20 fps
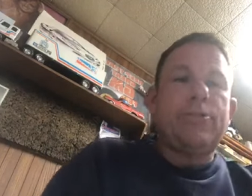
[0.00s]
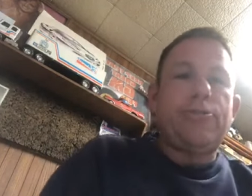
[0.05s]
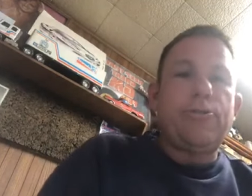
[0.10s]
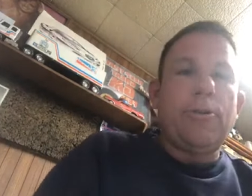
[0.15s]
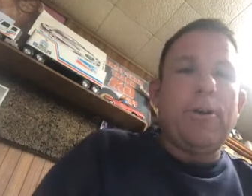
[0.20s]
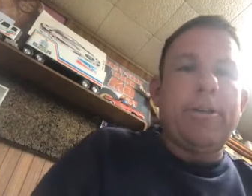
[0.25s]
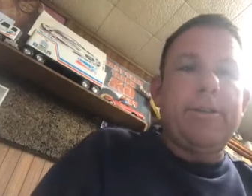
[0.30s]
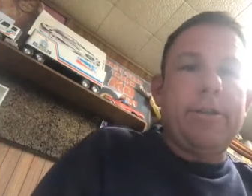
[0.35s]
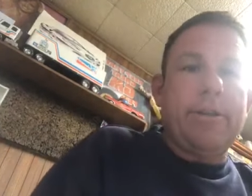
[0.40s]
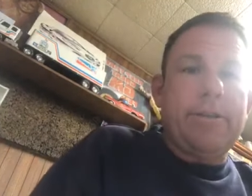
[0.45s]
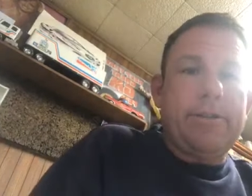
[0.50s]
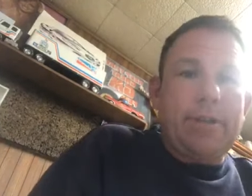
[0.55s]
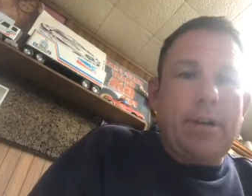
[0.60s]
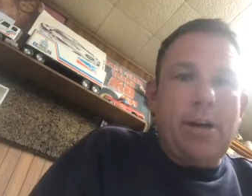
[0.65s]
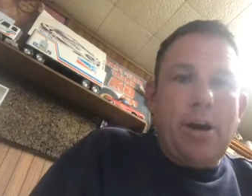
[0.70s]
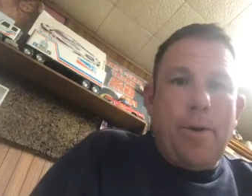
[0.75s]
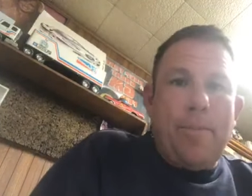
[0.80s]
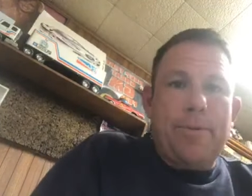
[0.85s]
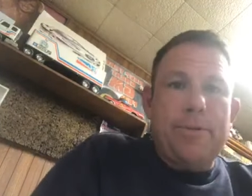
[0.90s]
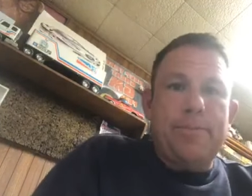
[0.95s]
enjoyed this. I
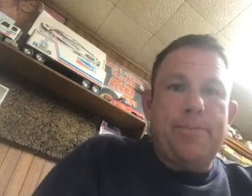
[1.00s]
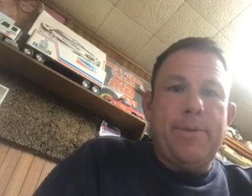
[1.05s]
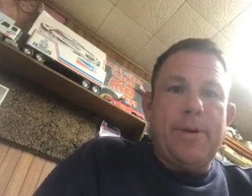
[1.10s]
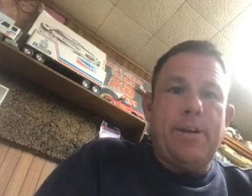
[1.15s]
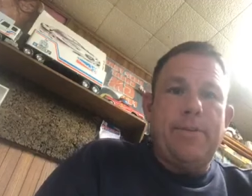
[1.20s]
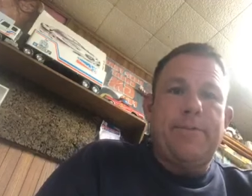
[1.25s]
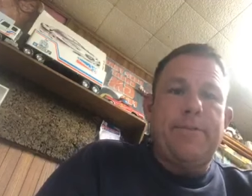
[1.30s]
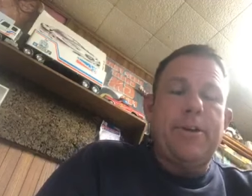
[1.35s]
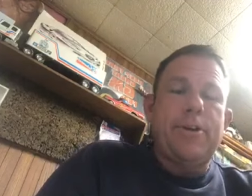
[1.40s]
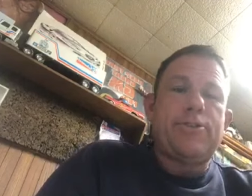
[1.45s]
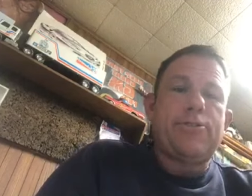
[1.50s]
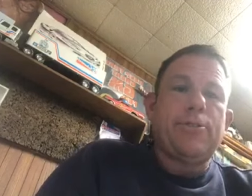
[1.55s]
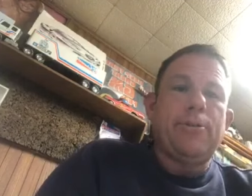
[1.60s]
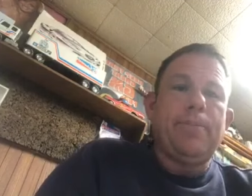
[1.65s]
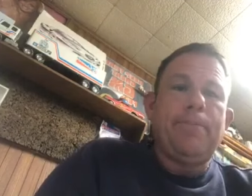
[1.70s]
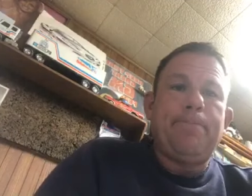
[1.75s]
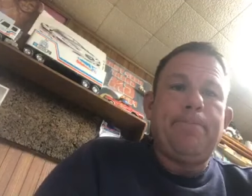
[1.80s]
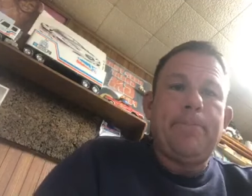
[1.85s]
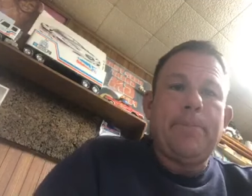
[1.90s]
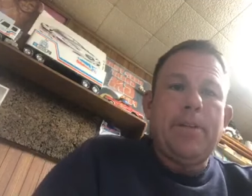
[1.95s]
hope it's beneficial.